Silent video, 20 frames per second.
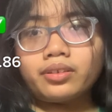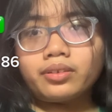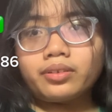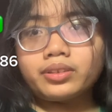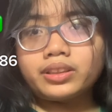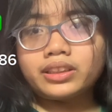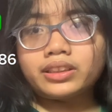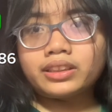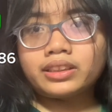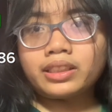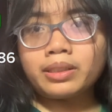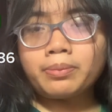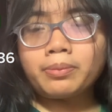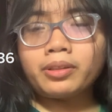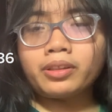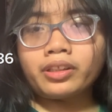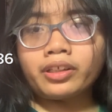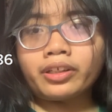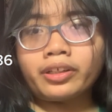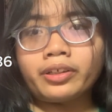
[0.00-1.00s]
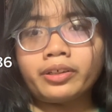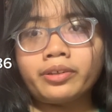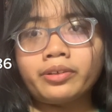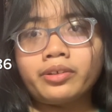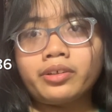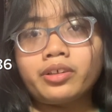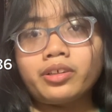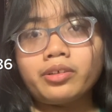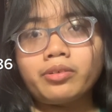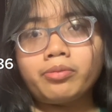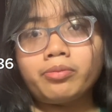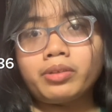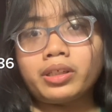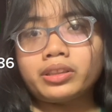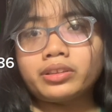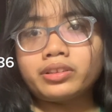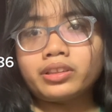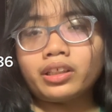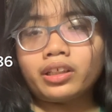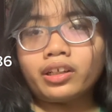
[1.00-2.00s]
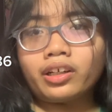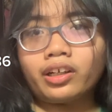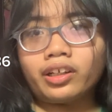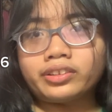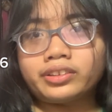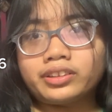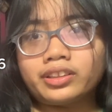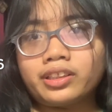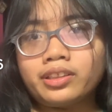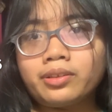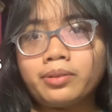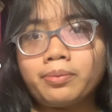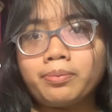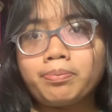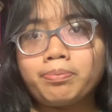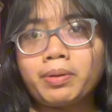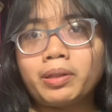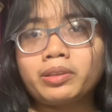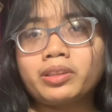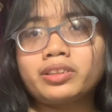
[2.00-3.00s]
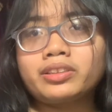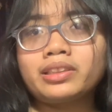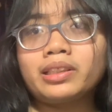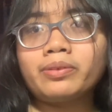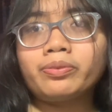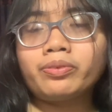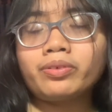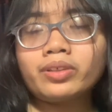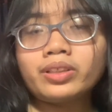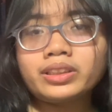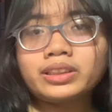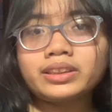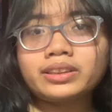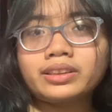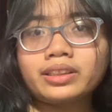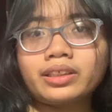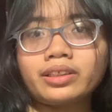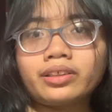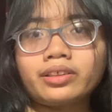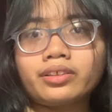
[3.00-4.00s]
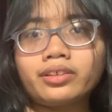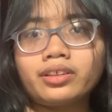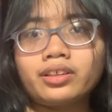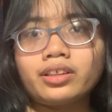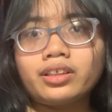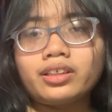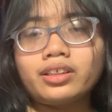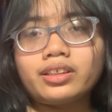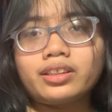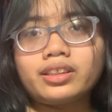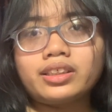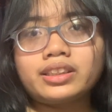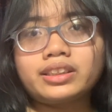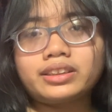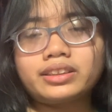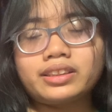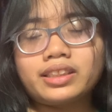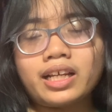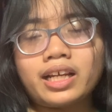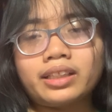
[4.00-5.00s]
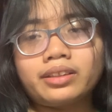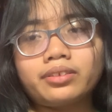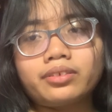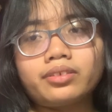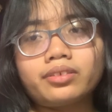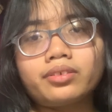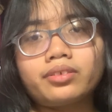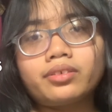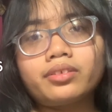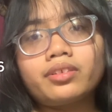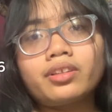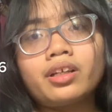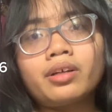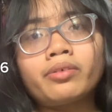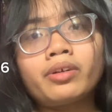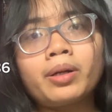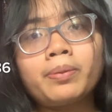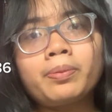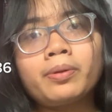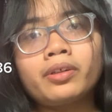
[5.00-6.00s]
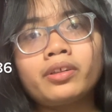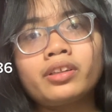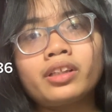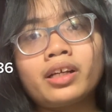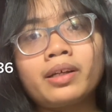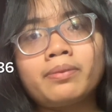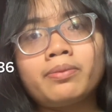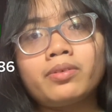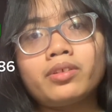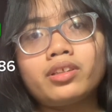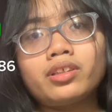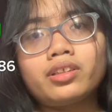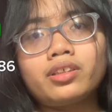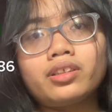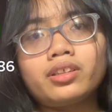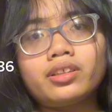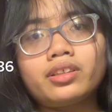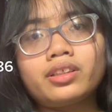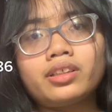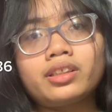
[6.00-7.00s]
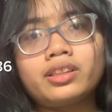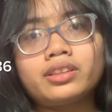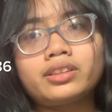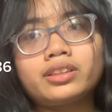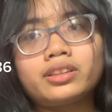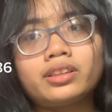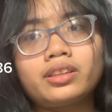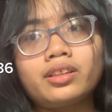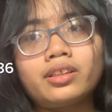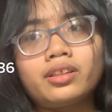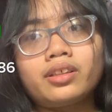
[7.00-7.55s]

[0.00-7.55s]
similar with the cotton, but the difference there is that the rubber glove is